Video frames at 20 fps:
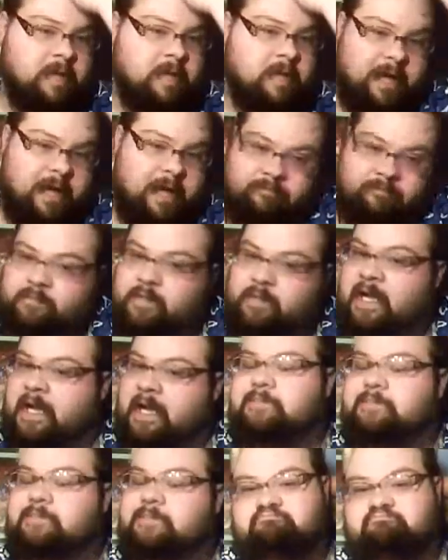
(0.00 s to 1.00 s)

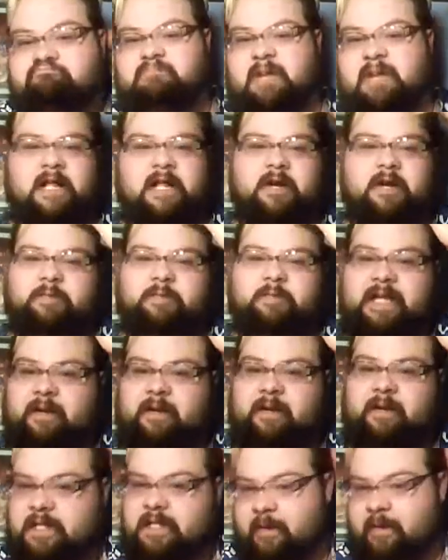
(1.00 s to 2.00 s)
100%
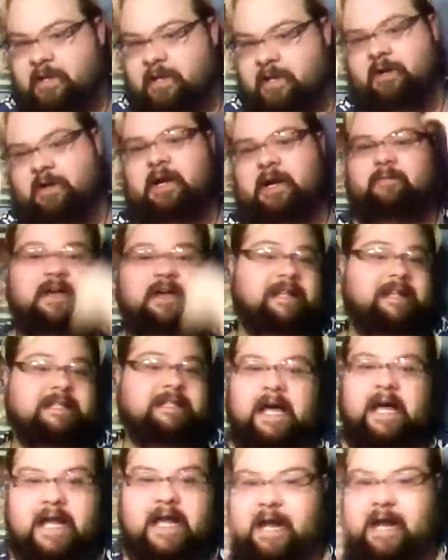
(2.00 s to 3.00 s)
admit that. I mean, look, I've got
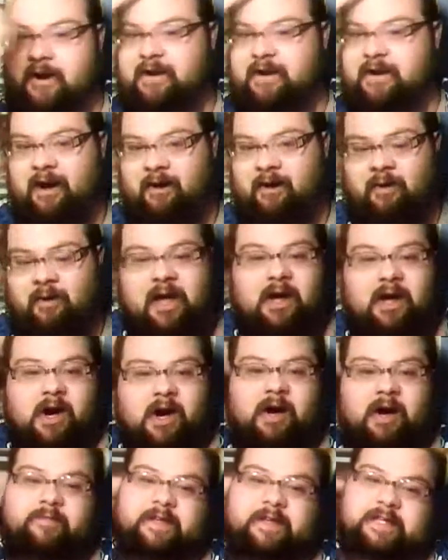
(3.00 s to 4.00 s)
dyed hair now.
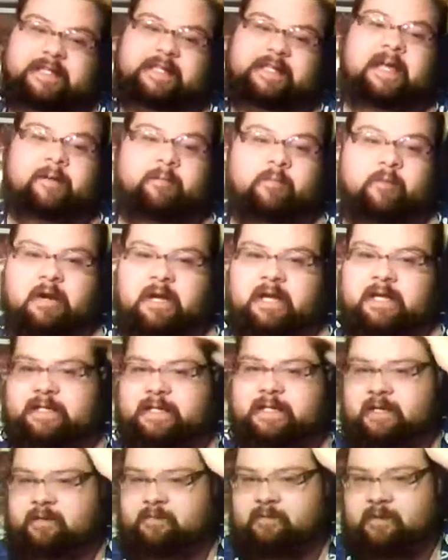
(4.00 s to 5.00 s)
Obviously, I'm
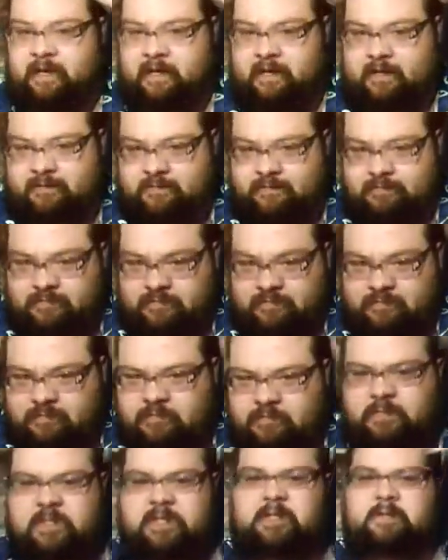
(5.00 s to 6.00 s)
crazy, right?
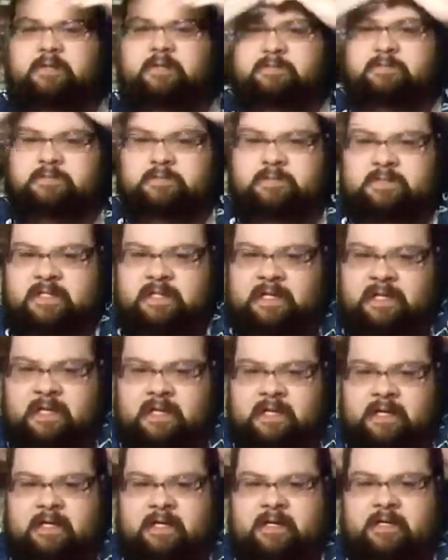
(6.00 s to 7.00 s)

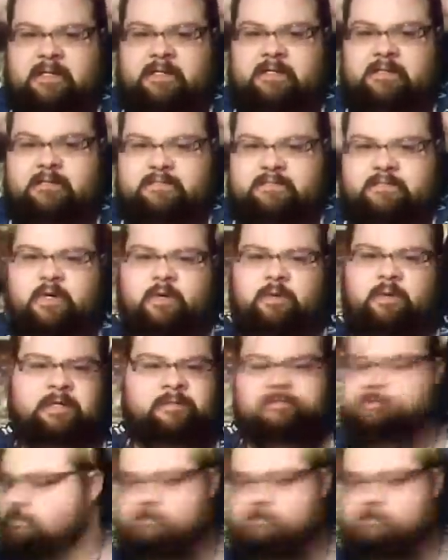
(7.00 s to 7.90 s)
Oh well.